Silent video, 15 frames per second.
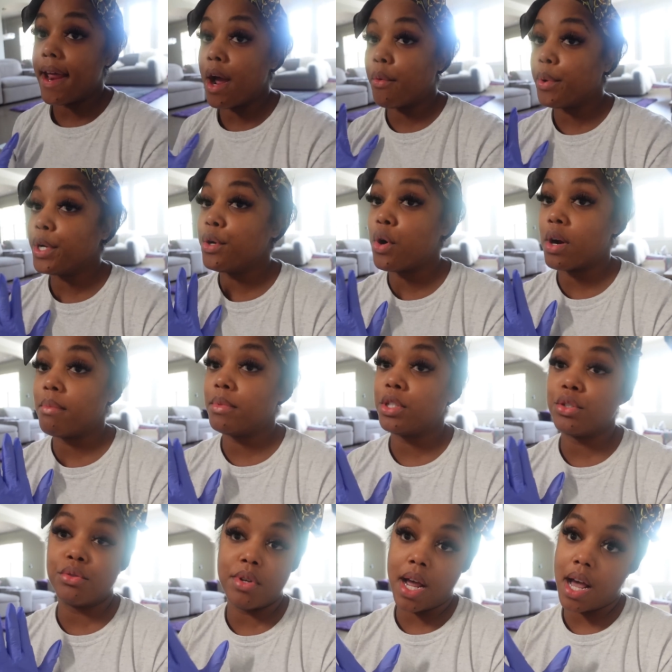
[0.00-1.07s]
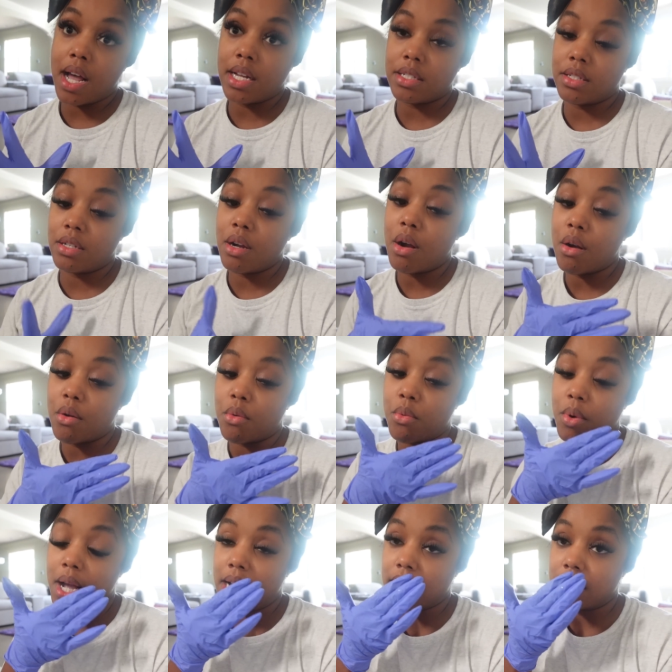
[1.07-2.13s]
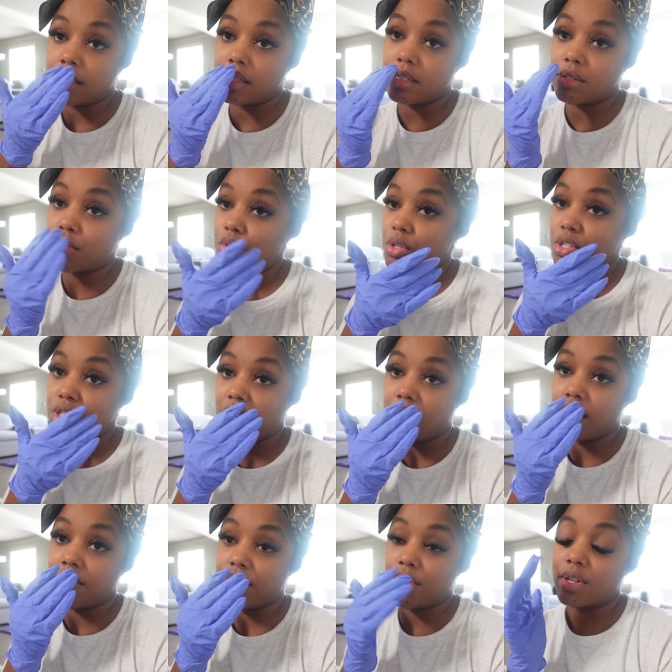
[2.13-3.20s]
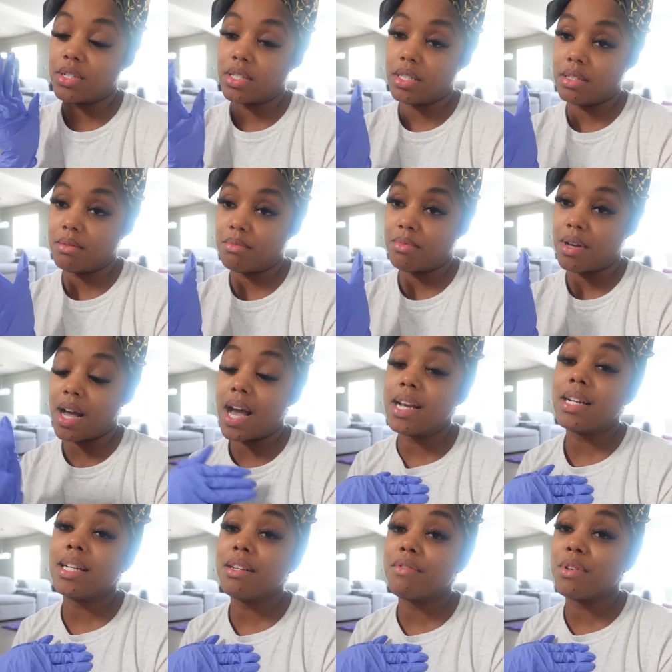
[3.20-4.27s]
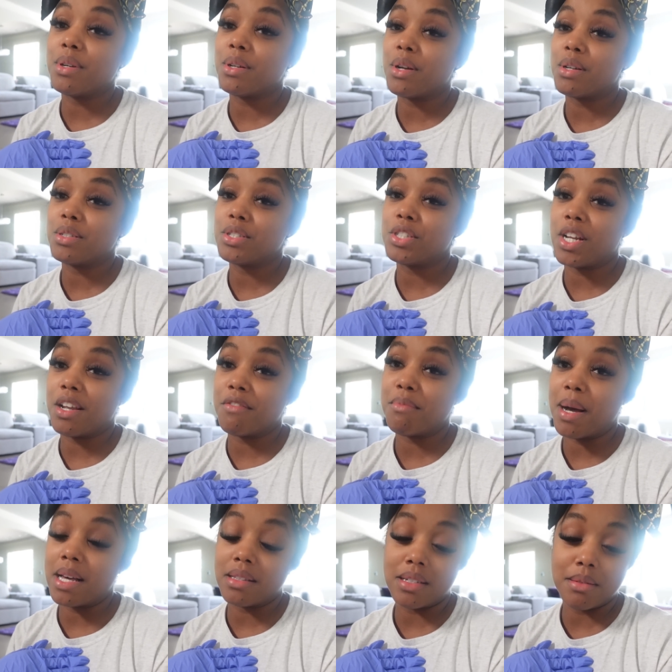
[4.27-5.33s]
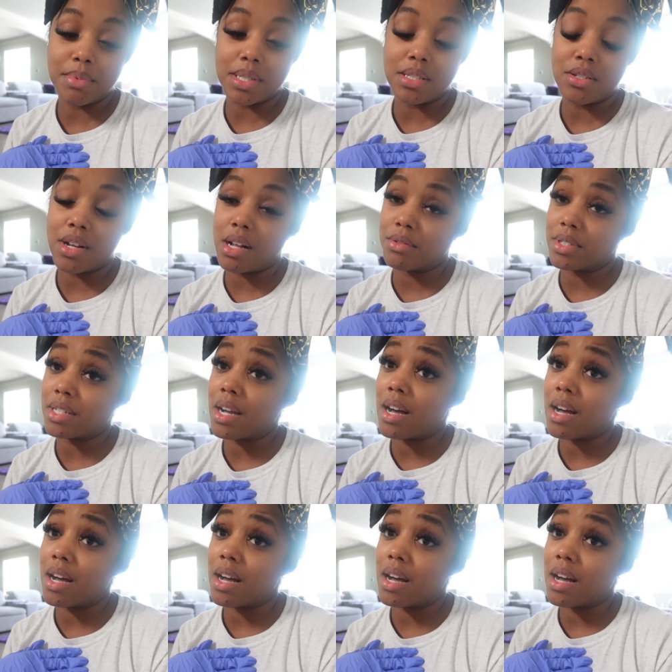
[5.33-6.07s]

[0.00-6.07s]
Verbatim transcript: Now we normally do not wax or shave her lip. I didn't even shave my lip until I was in